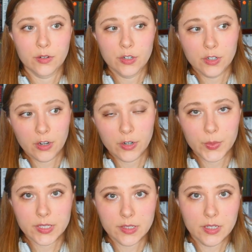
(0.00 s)
your daughter
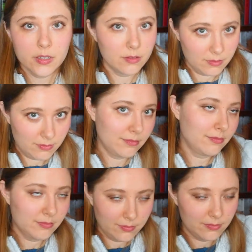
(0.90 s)
was seen
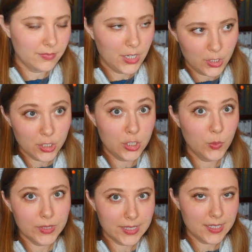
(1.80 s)

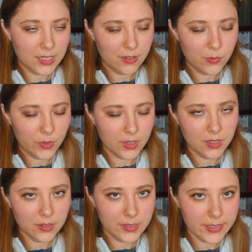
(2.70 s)
doing stuff with Uncle